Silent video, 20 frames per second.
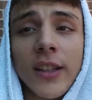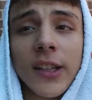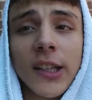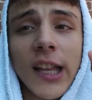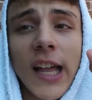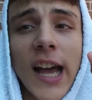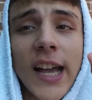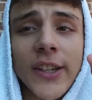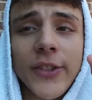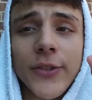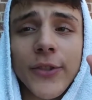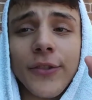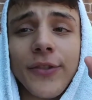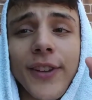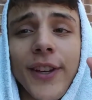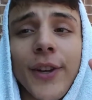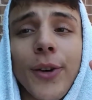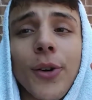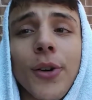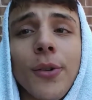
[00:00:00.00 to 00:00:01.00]
Their last
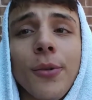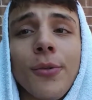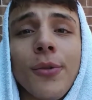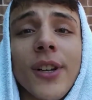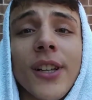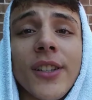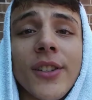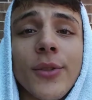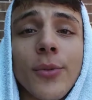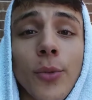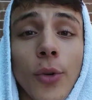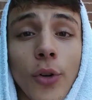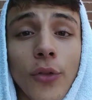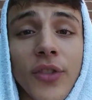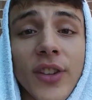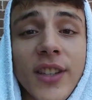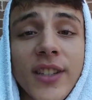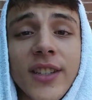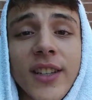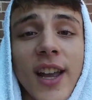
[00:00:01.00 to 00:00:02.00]
reveal was
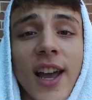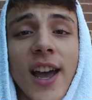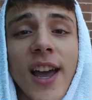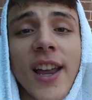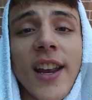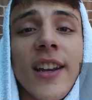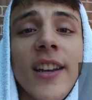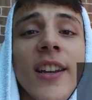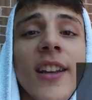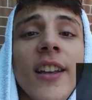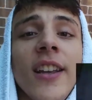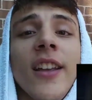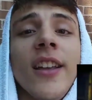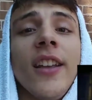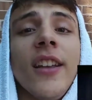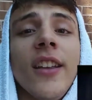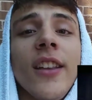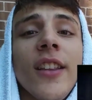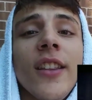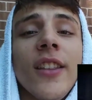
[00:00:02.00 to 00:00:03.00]
Wolfenstein,
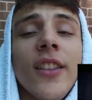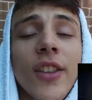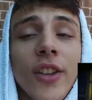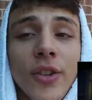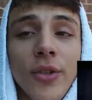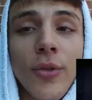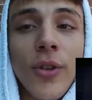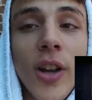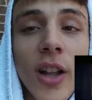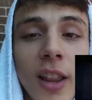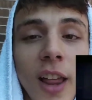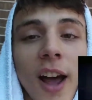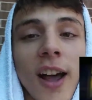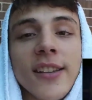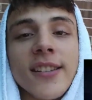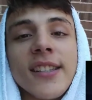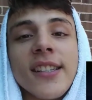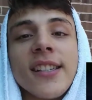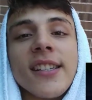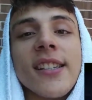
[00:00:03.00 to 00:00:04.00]
the new
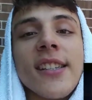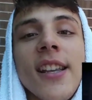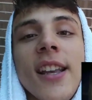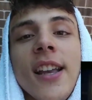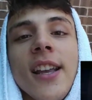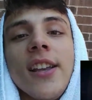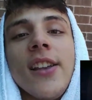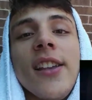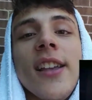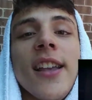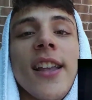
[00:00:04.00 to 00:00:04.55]
Colossus.